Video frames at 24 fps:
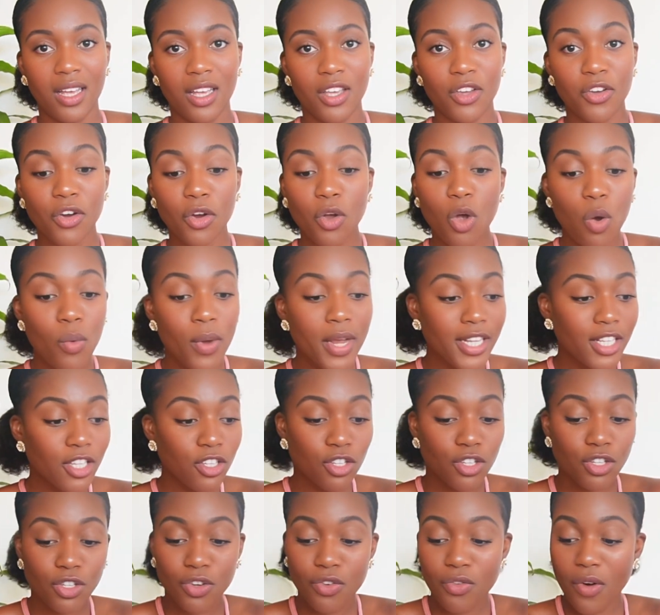You're going to
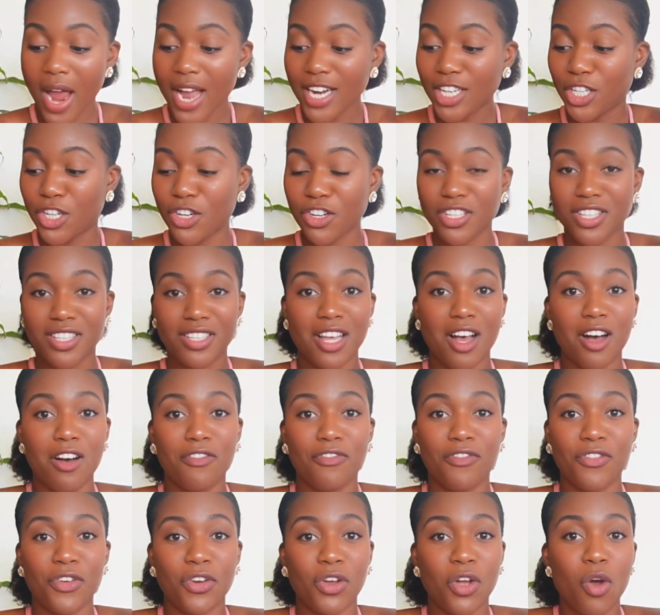scratch
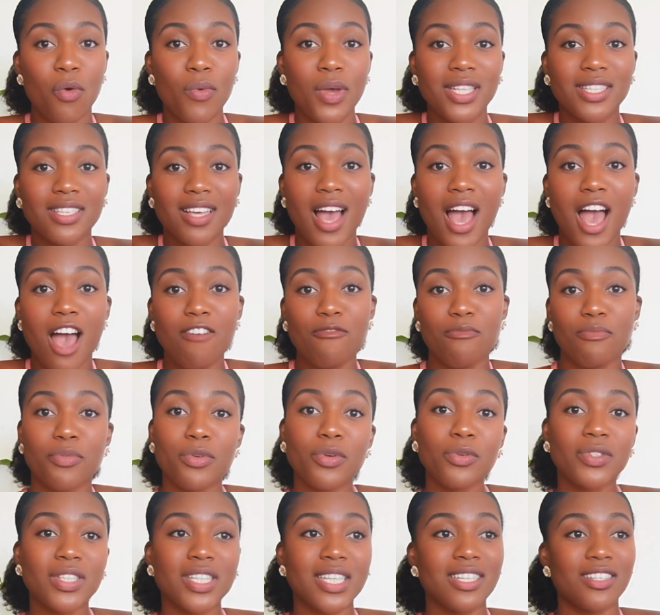yourself. You're going to have
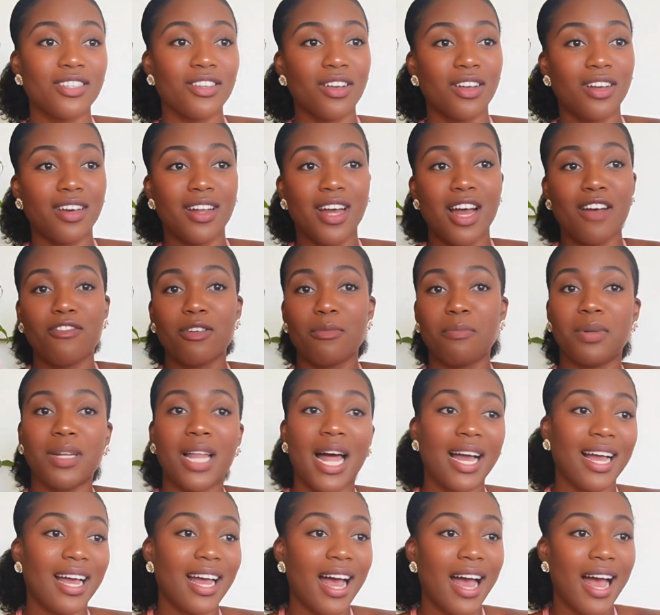bruises. You're going to have a
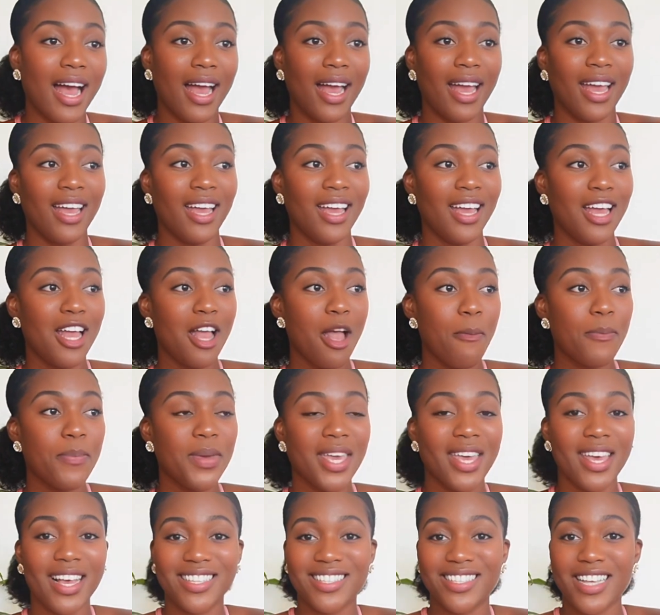black eye
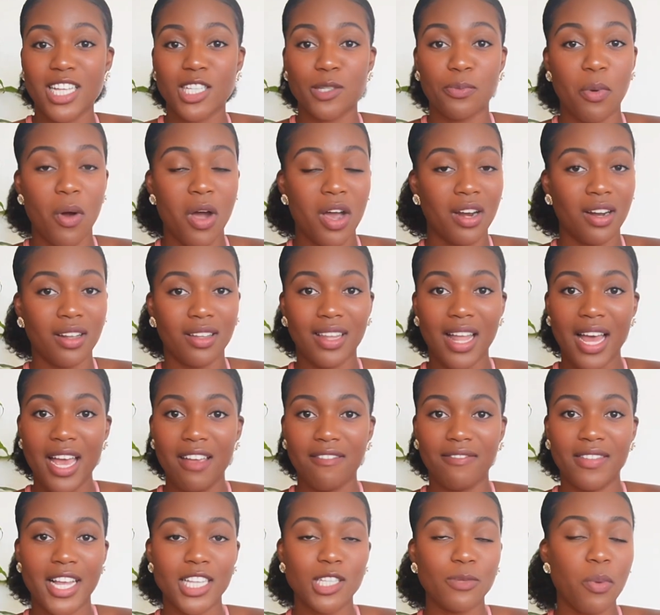because that's part of
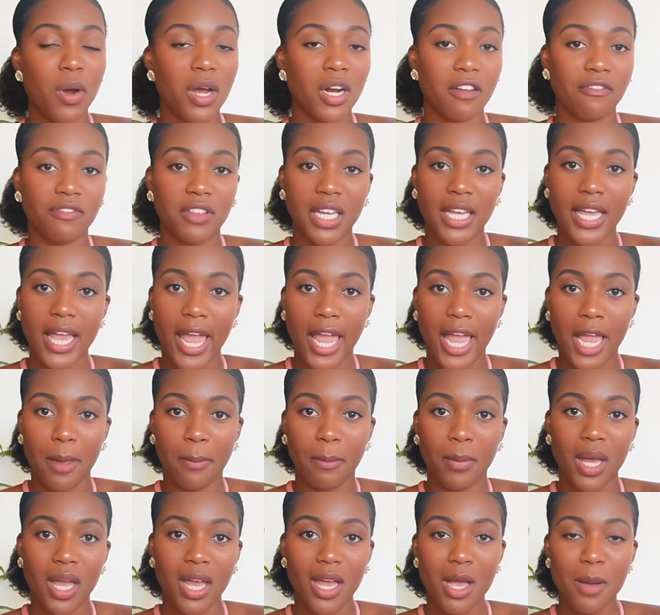life. That's part of the
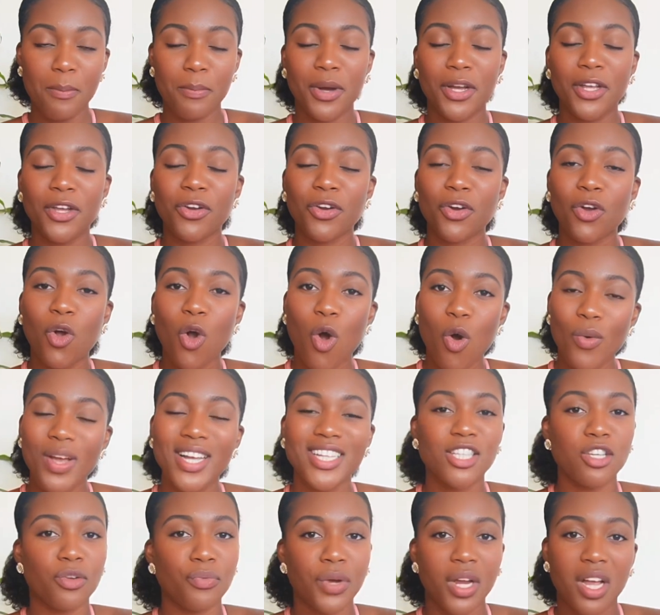game. But you're going
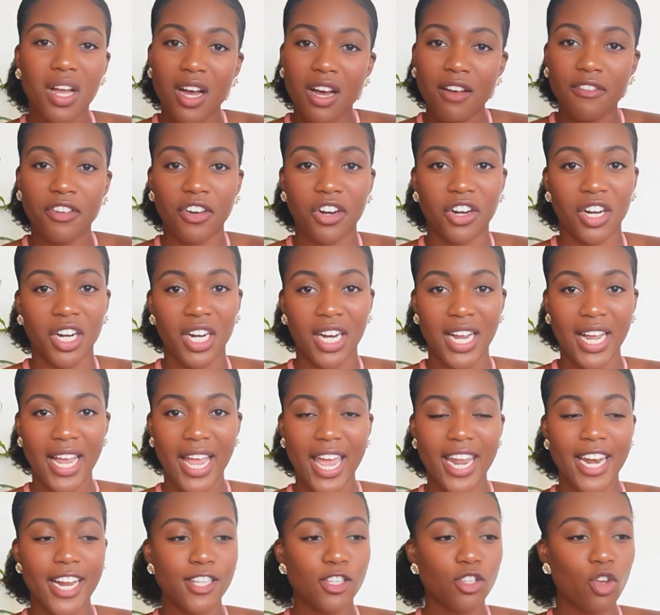to recover
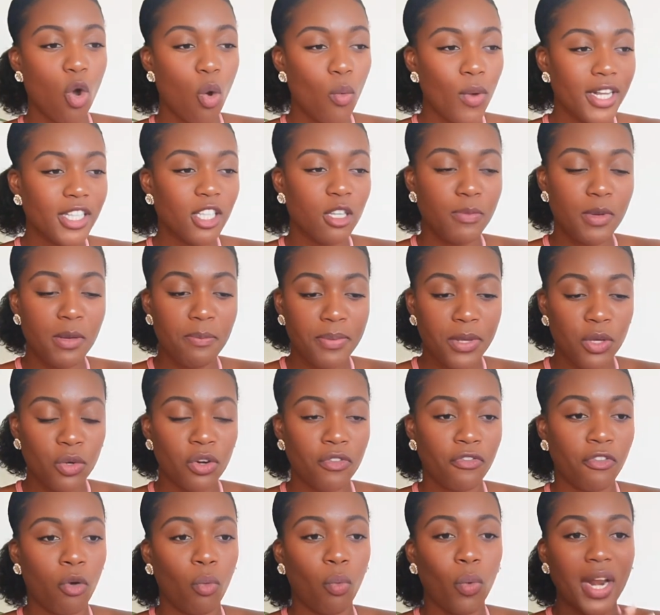and it's going to be
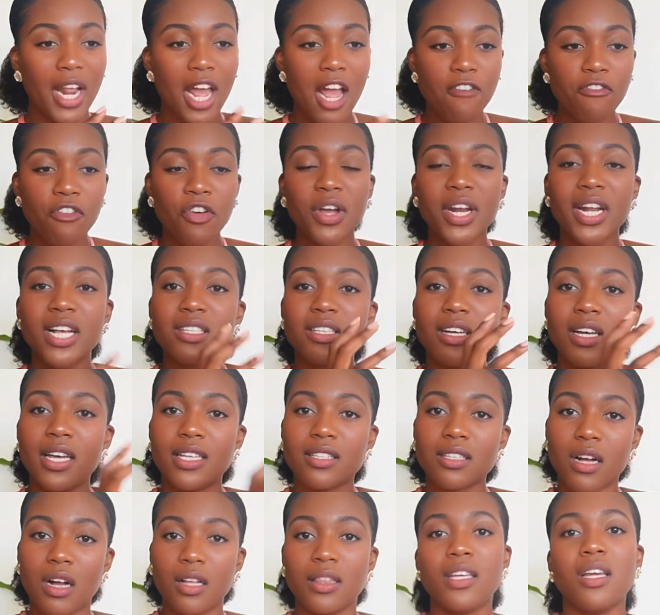beautiful. Whatever it
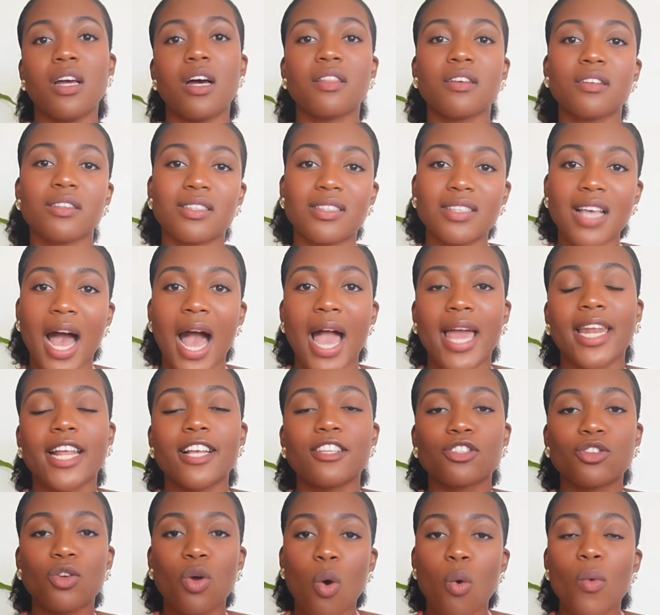is on the other side
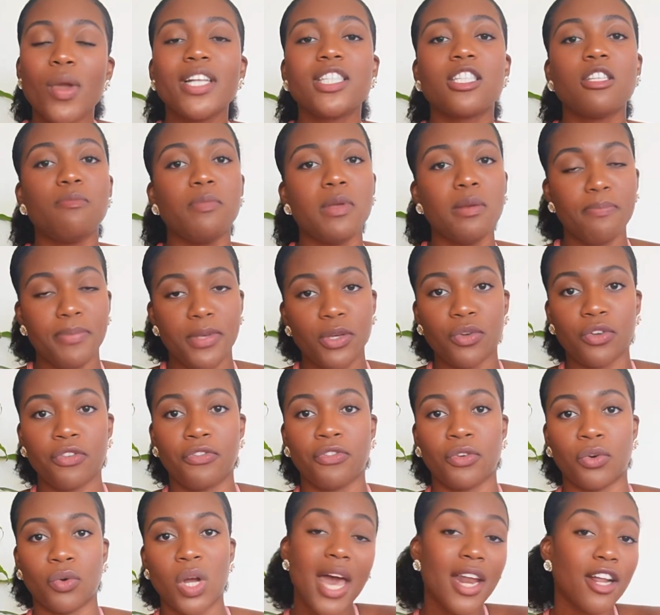is going to be
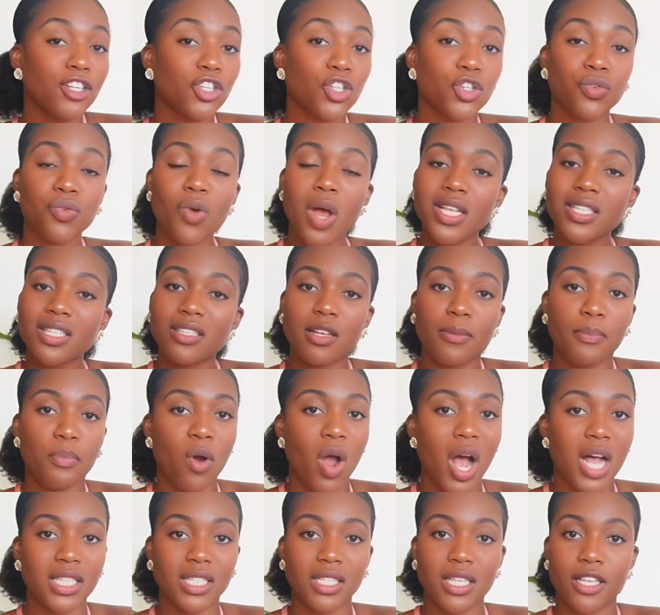beautiful. You gotta trust the
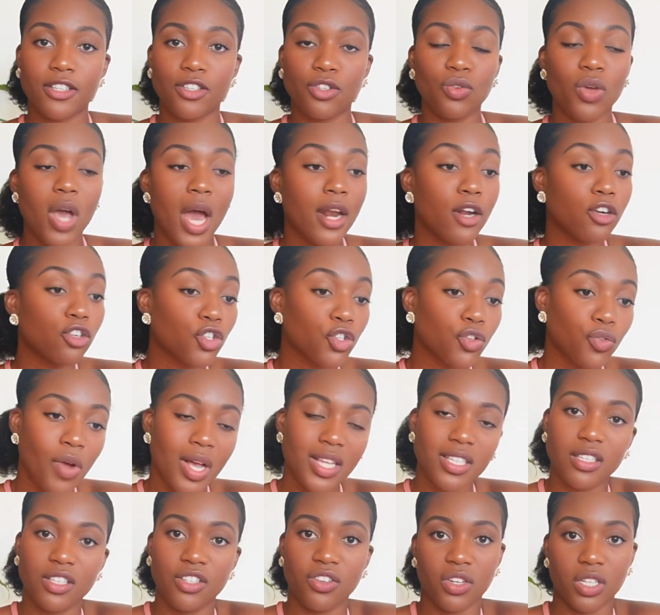process. You gotta
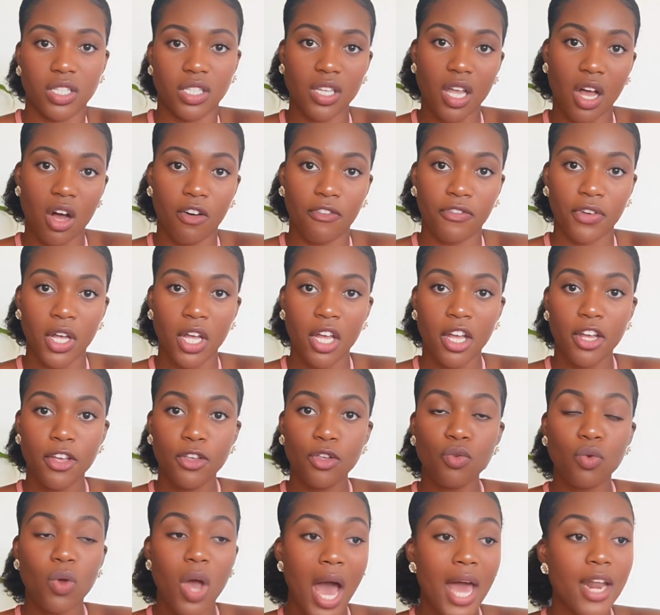trust yourself.
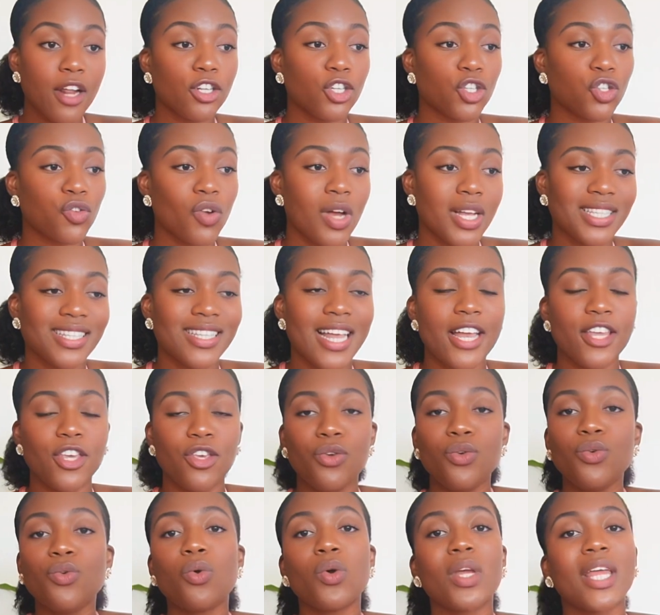You gotta trust that
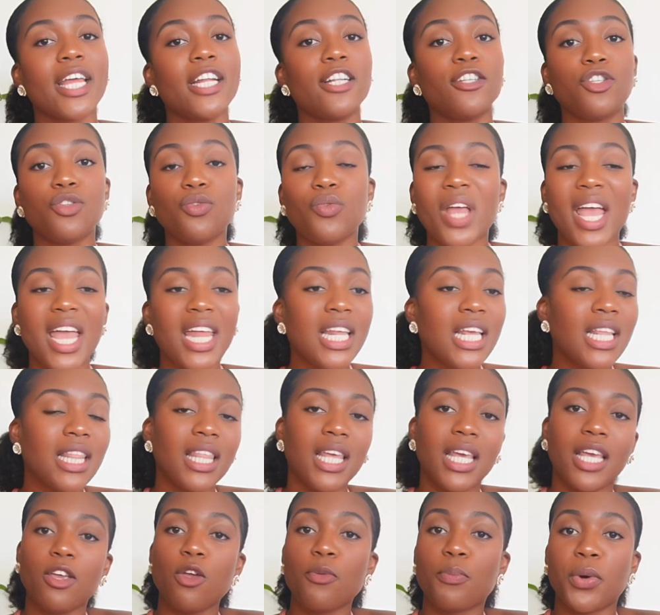you can do
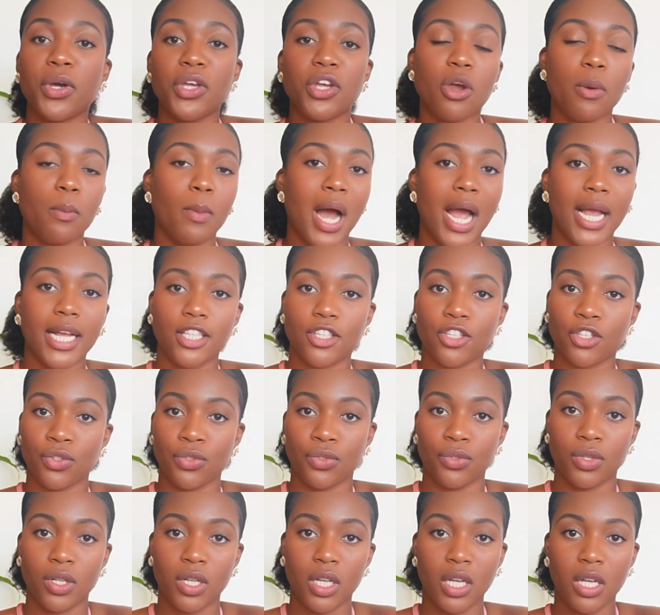anything you put your mind
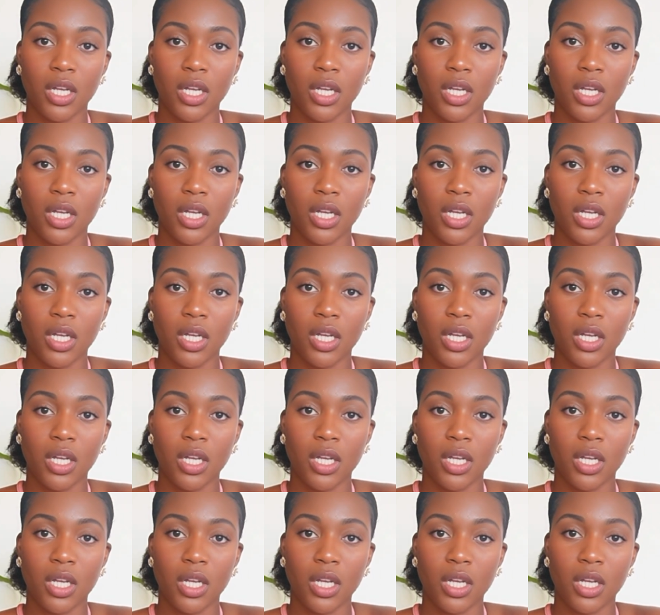to.